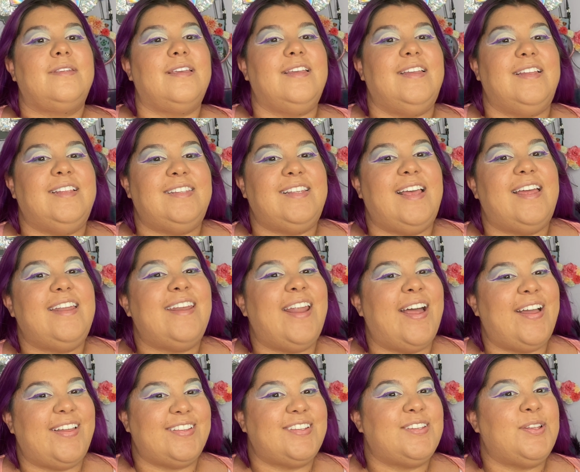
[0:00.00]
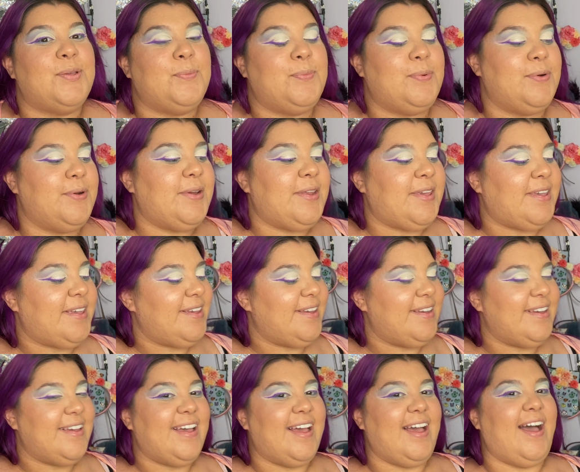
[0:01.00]
Is that not so pretty?
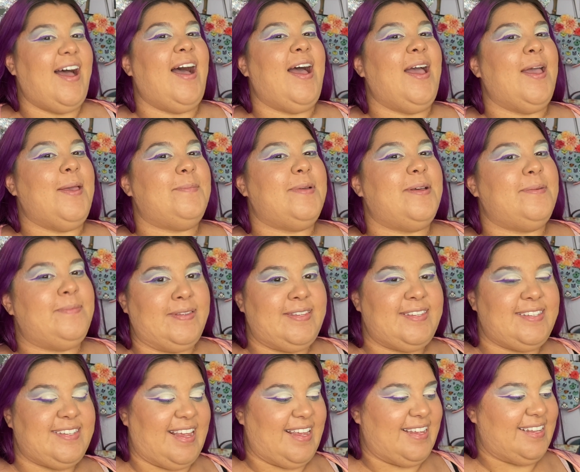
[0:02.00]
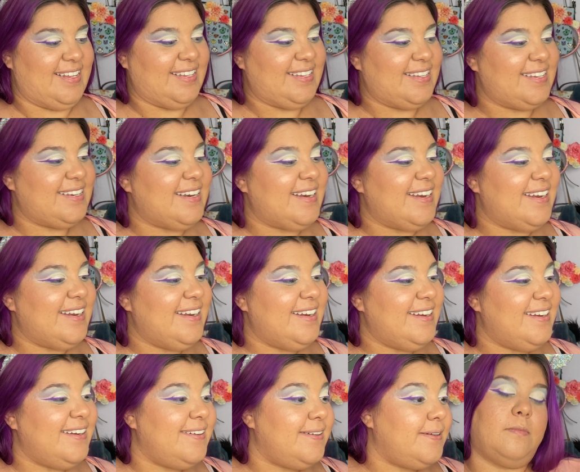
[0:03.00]
I'm obsessed.
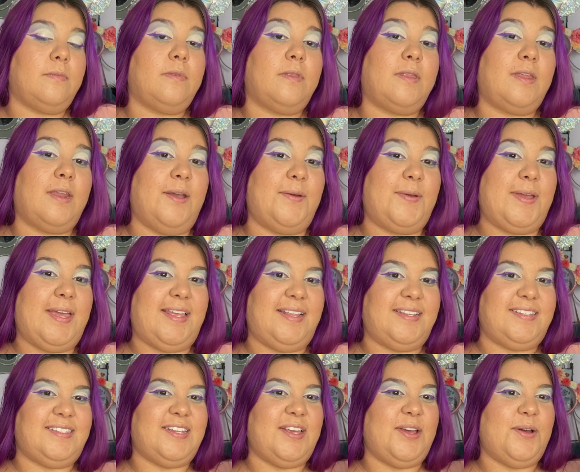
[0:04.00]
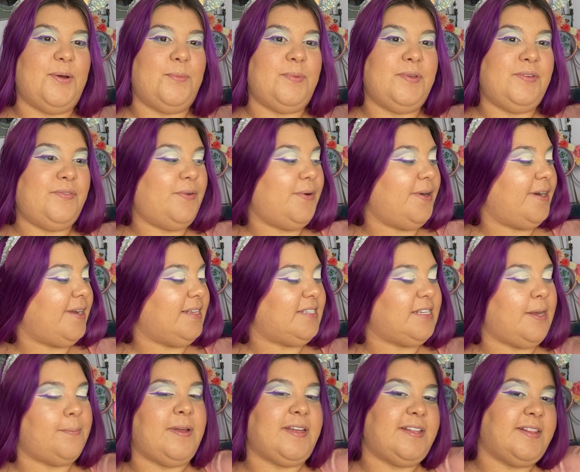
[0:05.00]
Okay, so before it gets
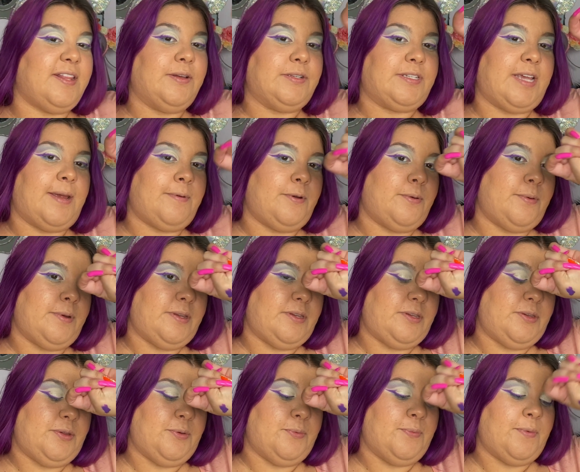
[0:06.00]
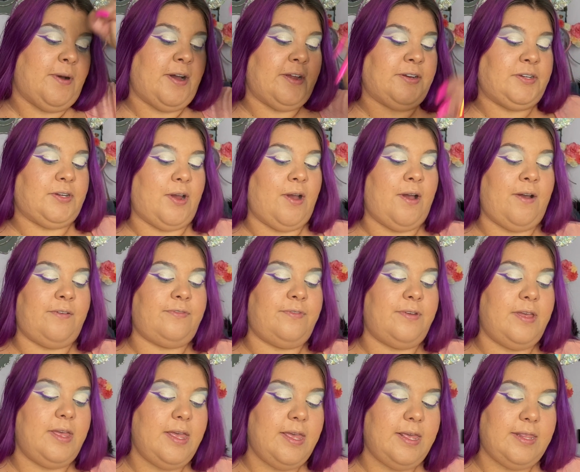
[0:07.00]
off my clothes, I'm going to wash off
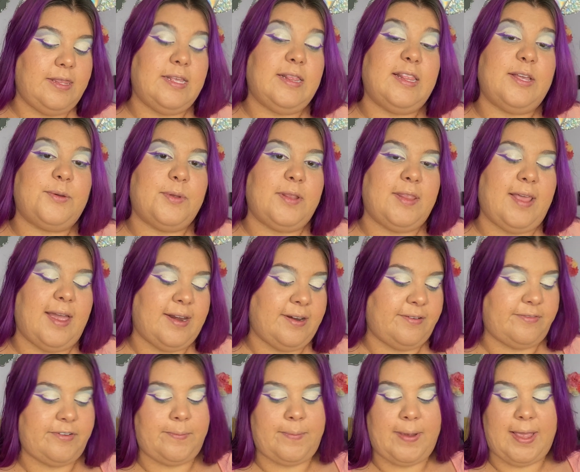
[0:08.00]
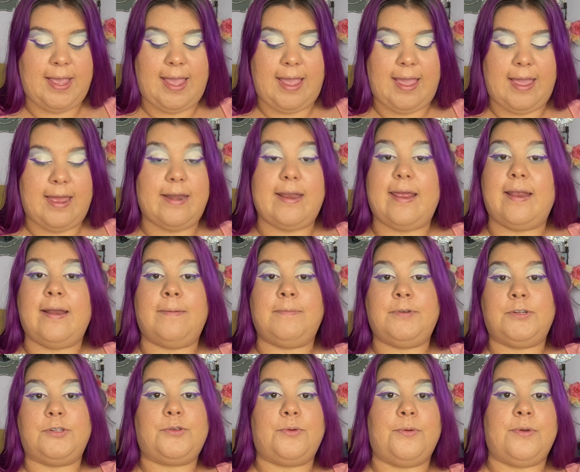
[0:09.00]
the liquid liner from my hand, and I'm
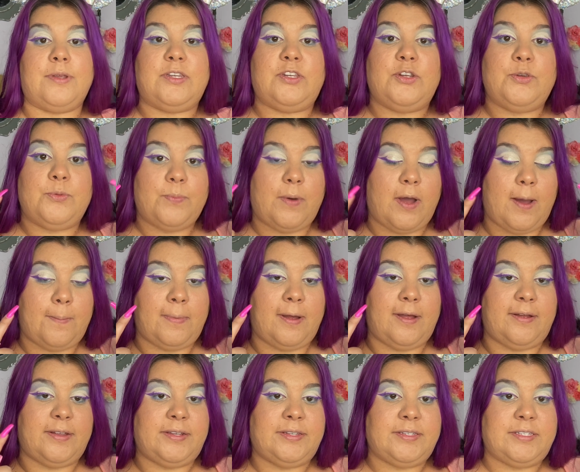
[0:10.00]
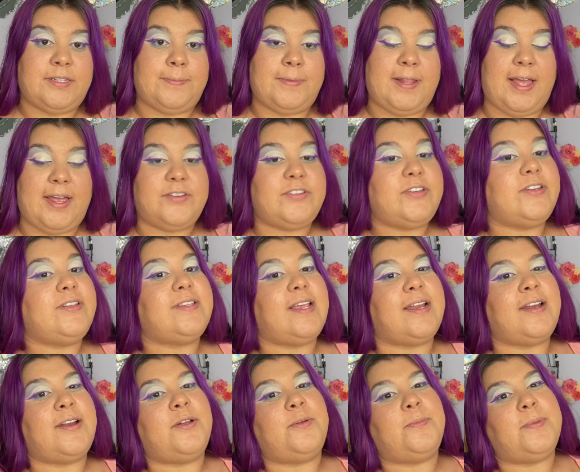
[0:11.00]
just going to pop on some lashes
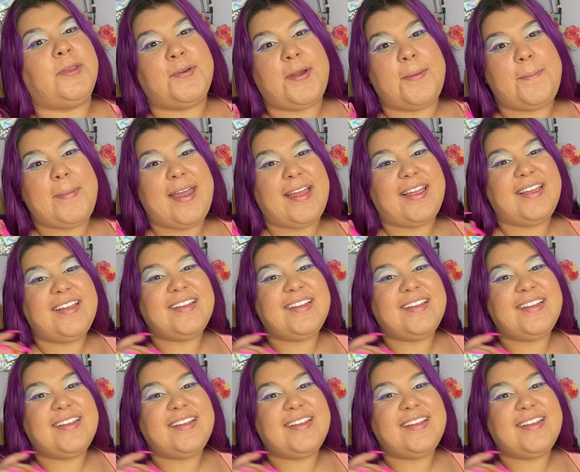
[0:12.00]
and I'll be right back.